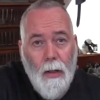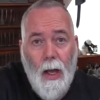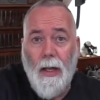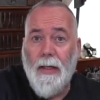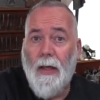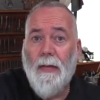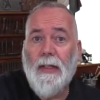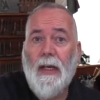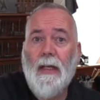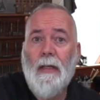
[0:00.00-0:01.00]
Another
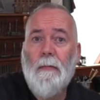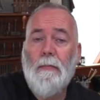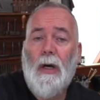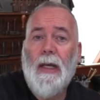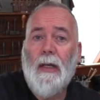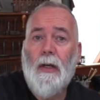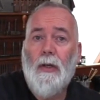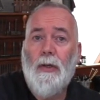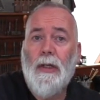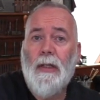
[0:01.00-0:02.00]
day might
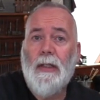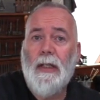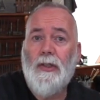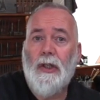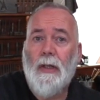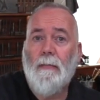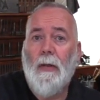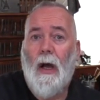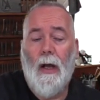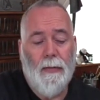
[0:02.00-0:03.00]
include teaching,
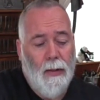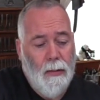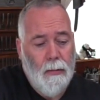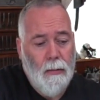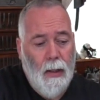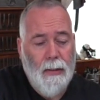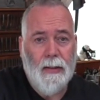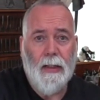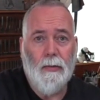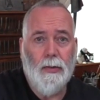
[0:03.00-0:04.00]
either a
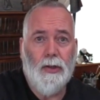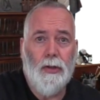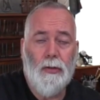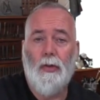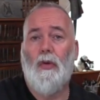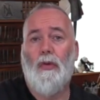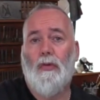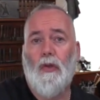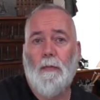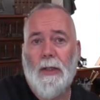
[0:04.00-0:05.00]
single student or
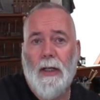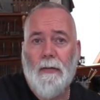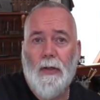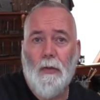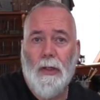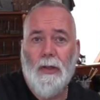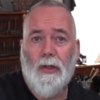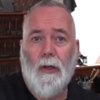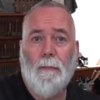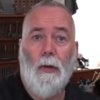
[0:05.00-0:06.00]
groups here in the
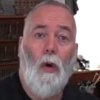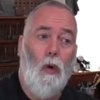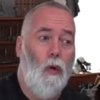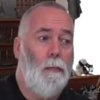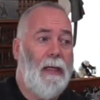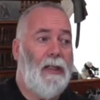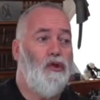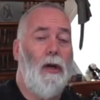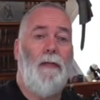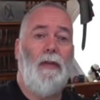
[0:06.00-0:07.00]
workshop, or me
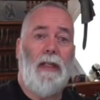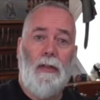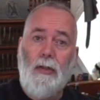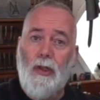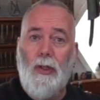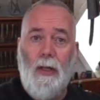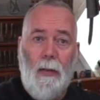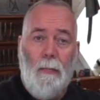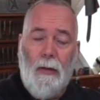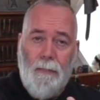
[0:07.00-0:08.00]
travelling to
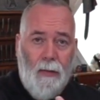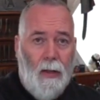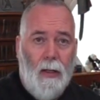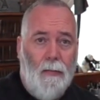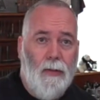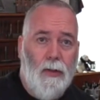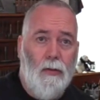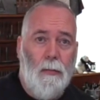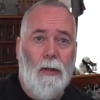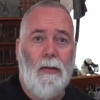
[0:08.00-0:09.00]
them. I fly over to
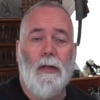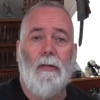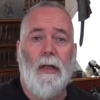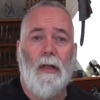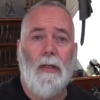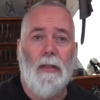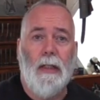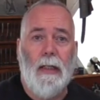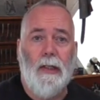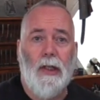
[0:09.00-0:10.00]
America a lot and
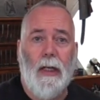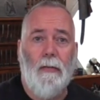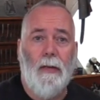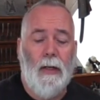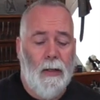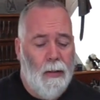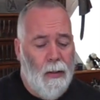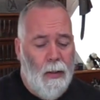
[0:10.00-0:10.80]
teach out there.